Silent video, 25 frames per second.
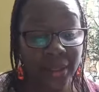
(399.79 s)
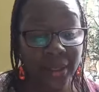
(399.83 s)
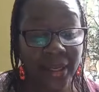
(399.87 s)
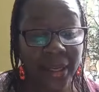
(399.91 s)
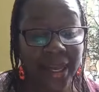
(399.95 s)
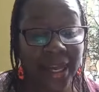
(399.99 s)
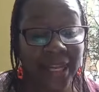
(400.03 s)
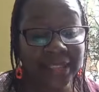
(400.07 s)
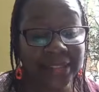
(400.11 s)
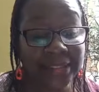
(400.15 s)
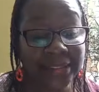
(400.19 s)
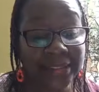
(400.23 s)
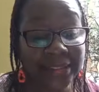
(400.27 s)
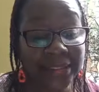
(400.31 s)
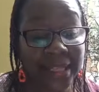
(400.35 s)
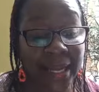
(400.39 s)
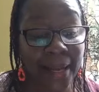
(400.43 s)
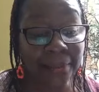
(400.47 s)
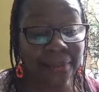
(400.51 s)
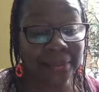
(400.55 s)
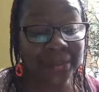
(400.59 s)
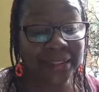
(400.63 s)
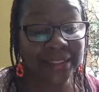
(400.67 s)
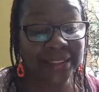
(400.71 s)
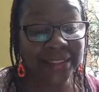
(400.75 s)

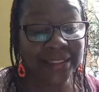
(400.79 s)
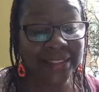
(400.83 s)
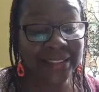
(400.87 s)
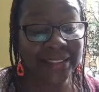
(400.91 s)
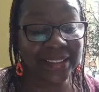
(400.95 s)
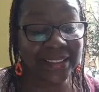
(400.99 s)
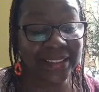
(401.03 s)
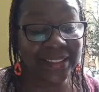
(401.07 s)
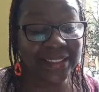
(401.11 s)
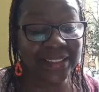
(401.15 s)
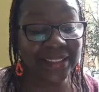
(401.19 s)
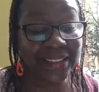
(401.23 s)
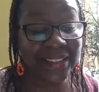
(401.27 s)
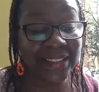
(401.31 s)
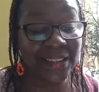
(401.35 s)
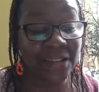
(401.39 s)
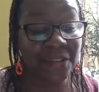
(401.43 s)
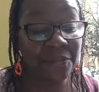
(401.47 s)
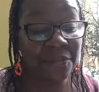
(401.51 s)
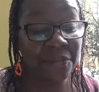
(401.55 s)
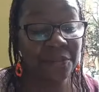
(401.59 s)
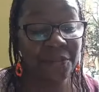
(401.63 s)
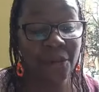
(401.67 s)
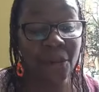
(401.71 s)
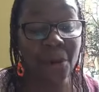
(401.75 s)
accept
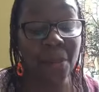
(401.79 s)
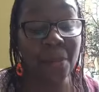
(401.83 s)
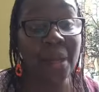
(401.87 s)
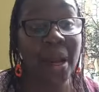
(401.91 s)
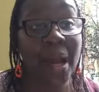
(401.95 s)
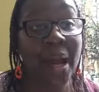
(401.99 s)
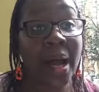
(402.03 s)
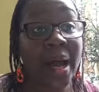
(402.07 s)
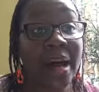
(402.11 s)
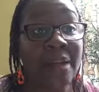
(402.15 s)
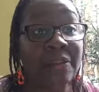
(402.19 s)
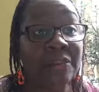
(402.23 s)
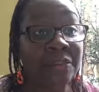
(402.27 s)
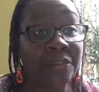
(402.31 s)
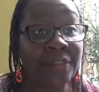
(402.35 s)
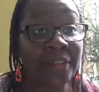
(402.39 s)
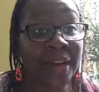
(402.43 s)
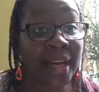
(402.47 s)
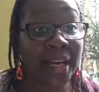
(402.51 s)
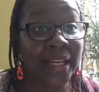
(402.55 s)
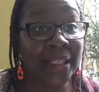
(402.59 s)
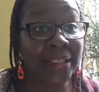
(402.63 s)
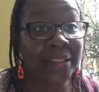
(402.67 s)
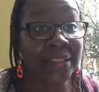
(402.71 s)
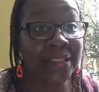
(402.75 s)
from our
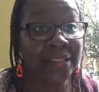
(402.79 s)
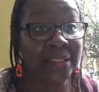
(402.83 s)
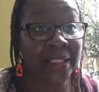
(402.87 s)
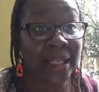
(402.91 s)
friends,